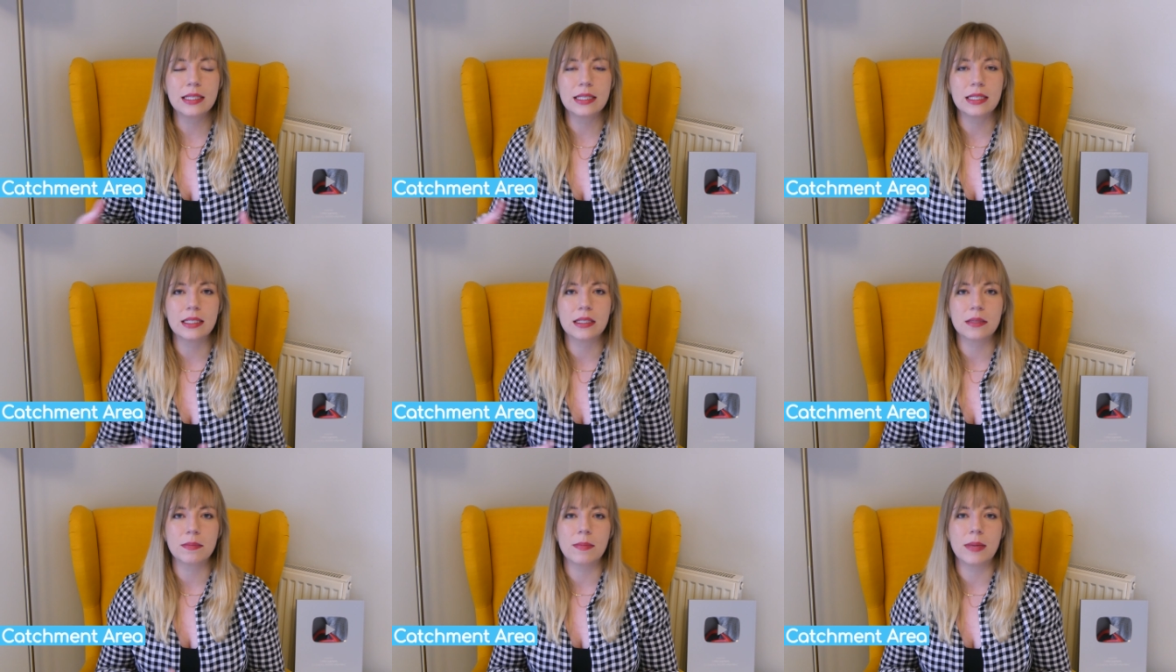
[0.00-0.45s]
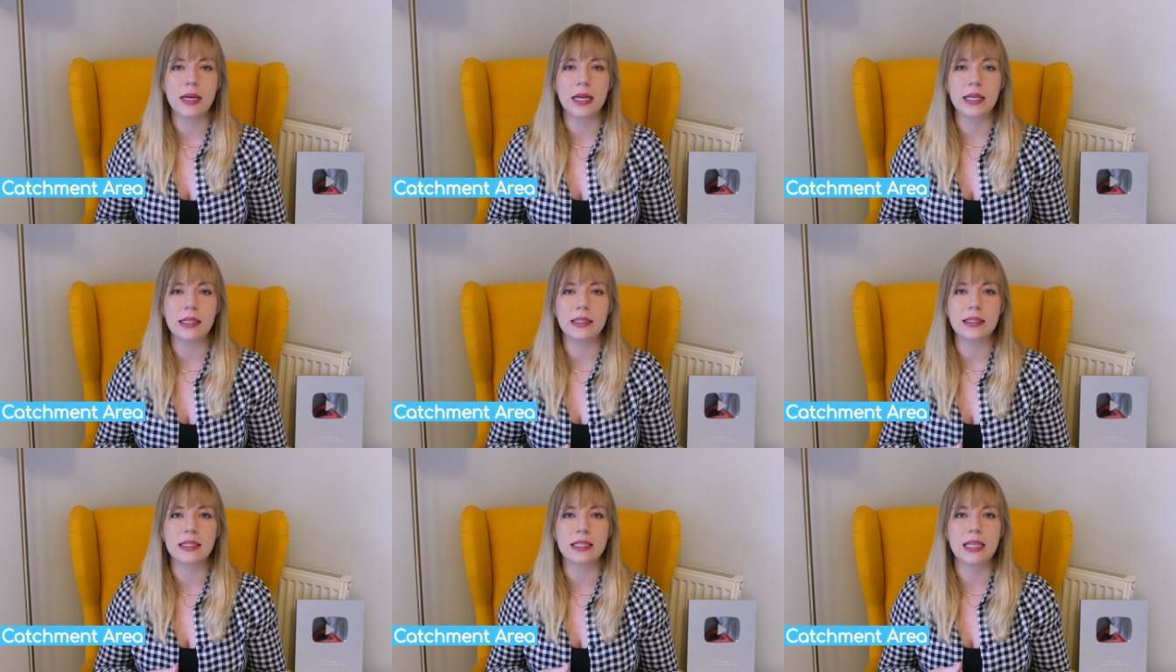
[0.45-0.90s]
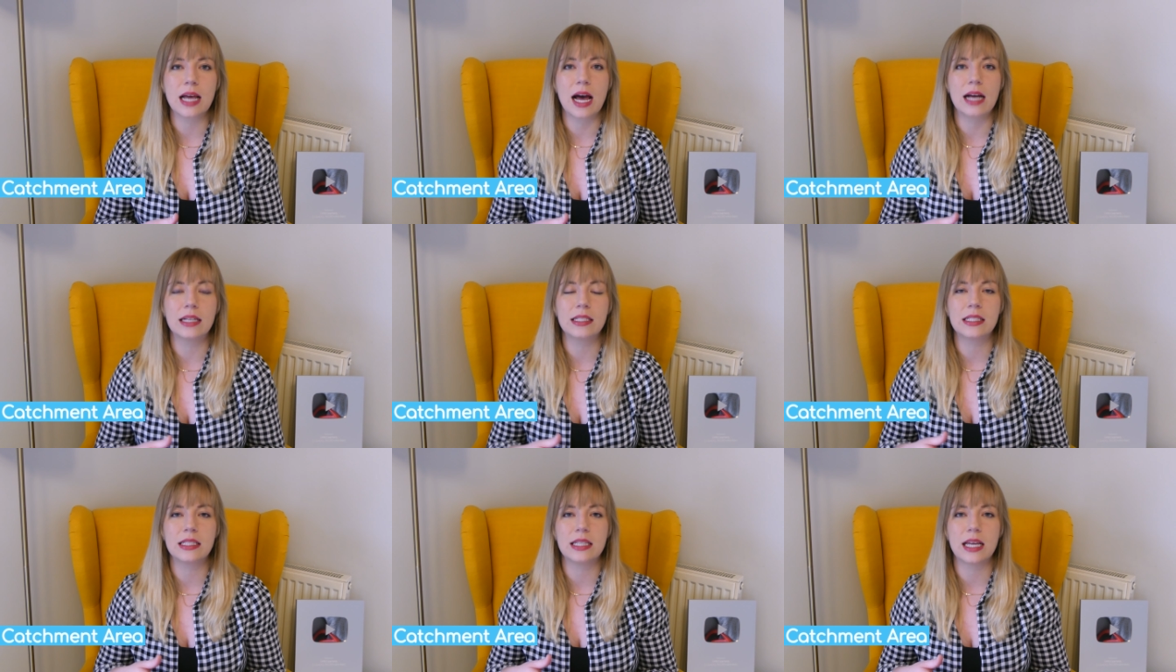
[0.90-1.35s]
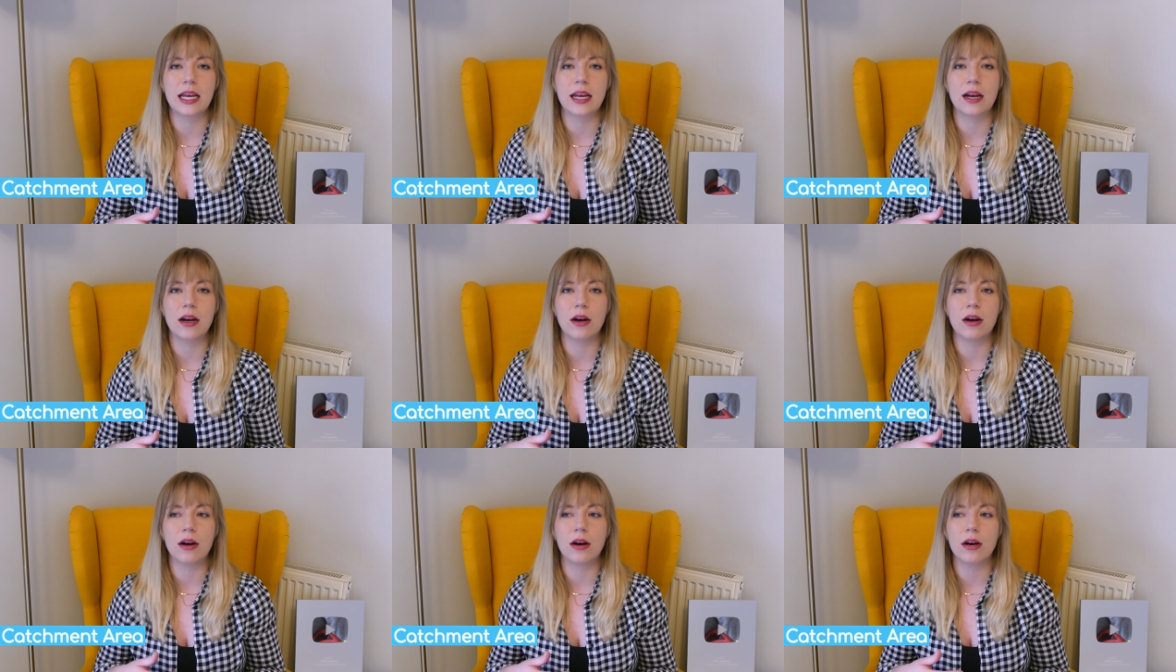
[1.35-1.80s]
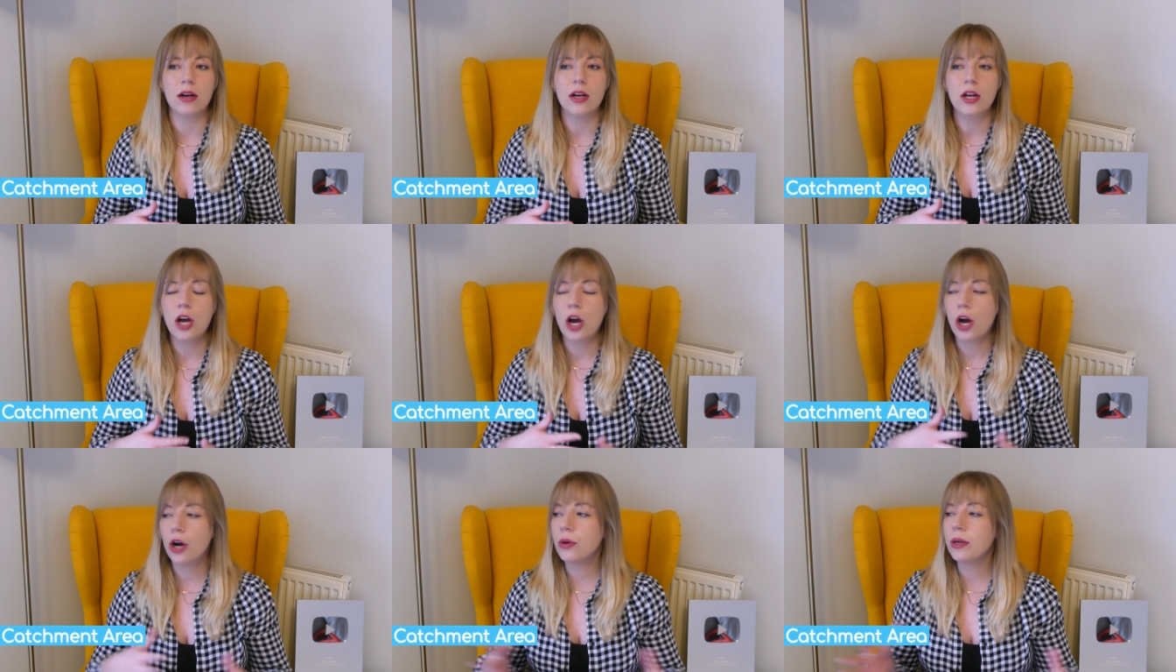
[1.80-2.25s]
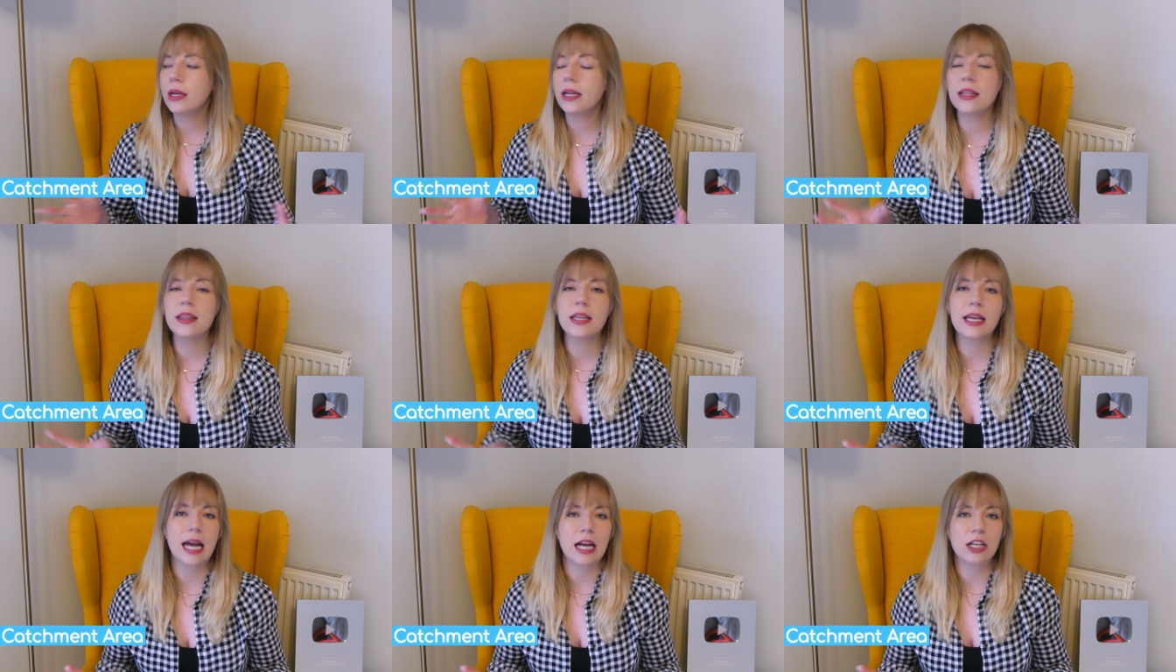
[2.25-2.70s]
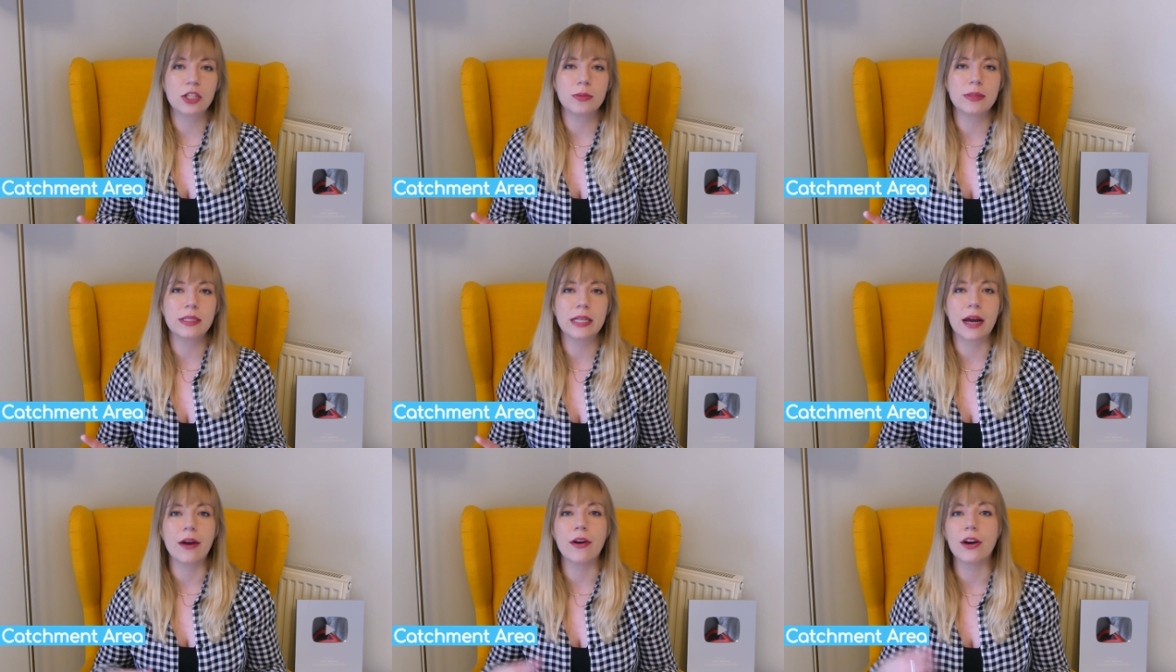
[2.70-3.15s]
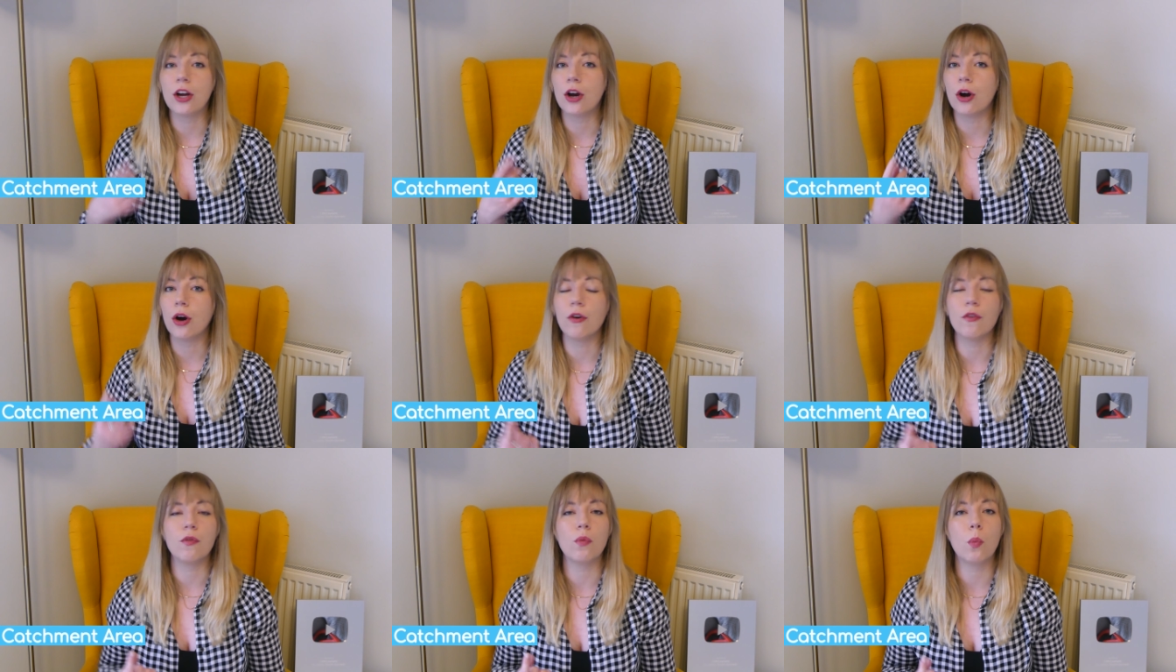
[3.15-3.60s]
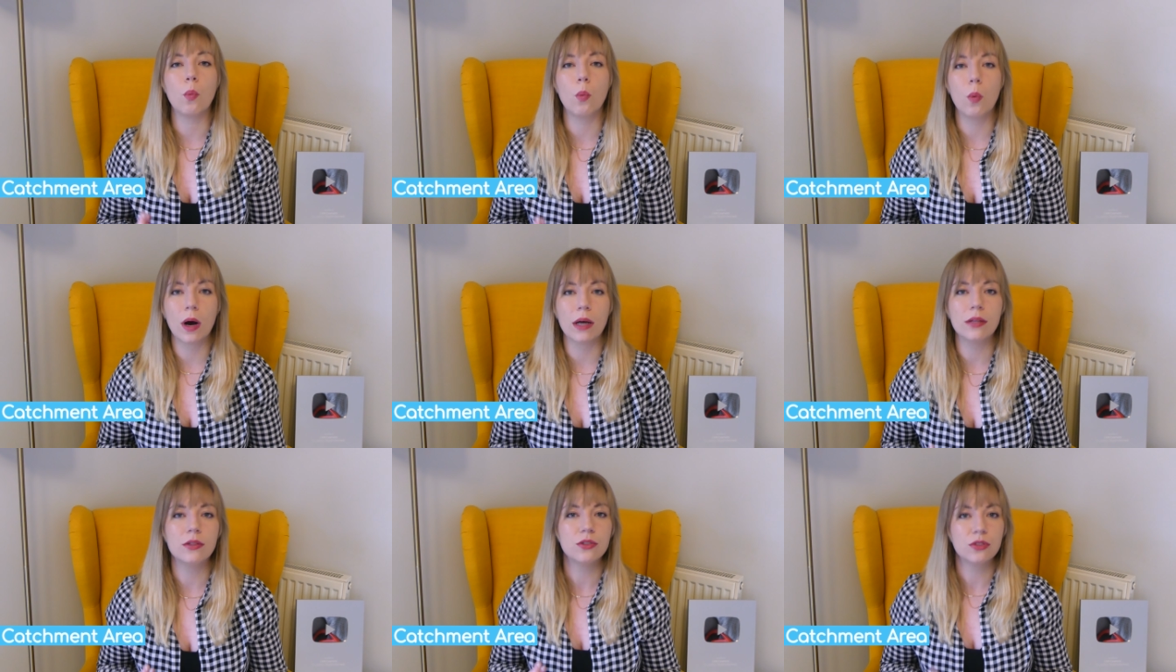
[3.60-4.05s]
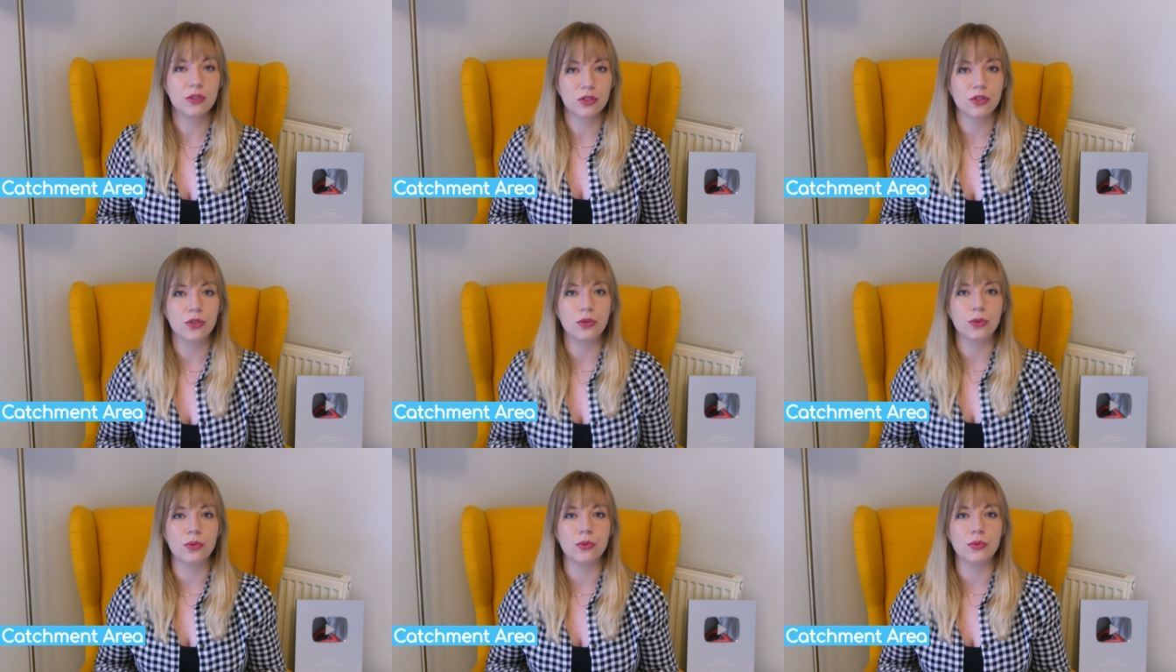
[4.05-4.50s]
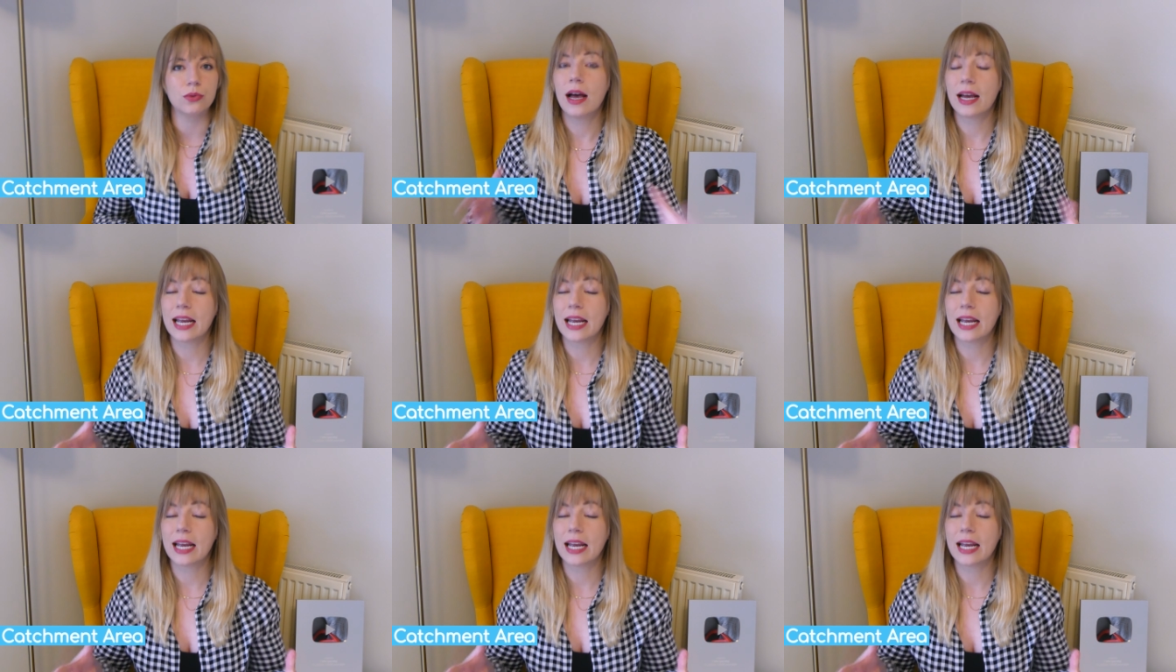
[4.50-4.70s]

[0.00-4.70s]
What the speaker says: this means that they are only in the catchment area of one school.